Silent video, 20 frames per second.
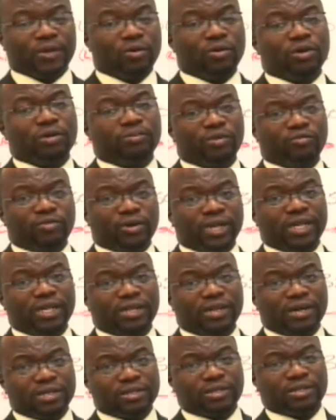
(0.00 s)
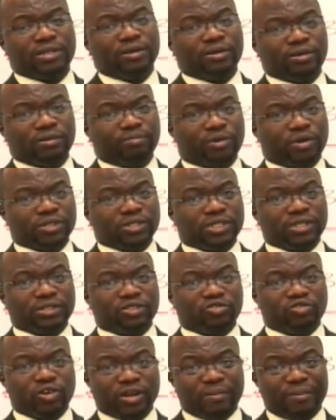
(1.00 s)
could be really nasty on the project,
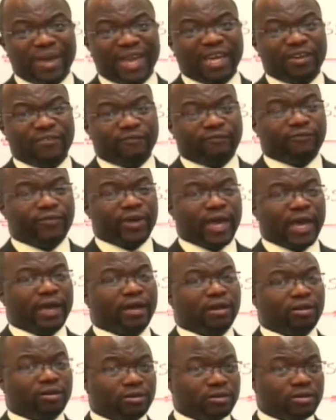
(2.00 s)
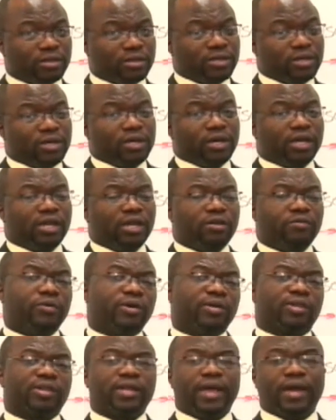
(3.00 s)
trying to make it fail, and then you've
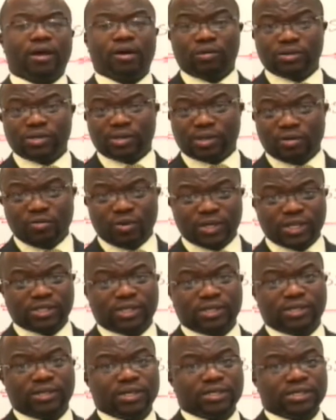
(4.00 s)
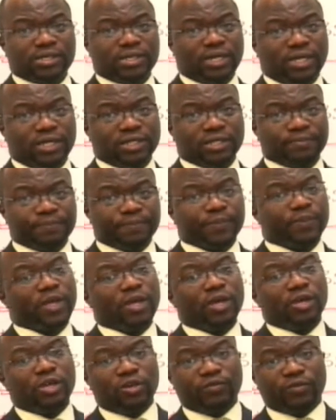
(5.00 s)
got stakeholders who want it to succeed.
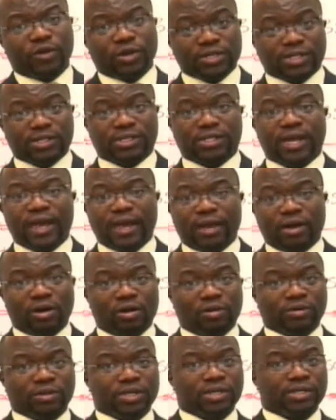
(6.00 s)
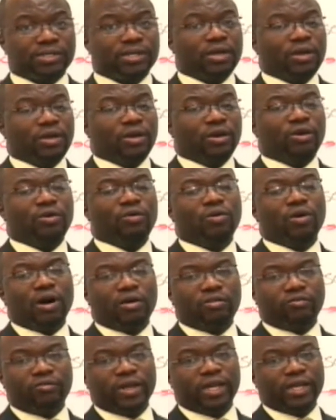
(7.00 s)
You've got stakeholders who are
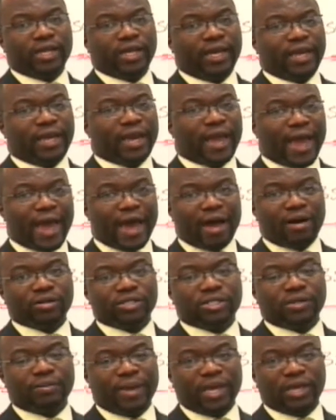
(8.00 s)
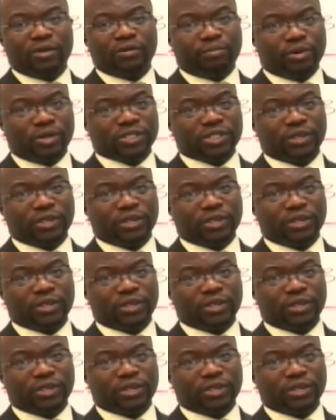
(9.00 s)
really out to make your project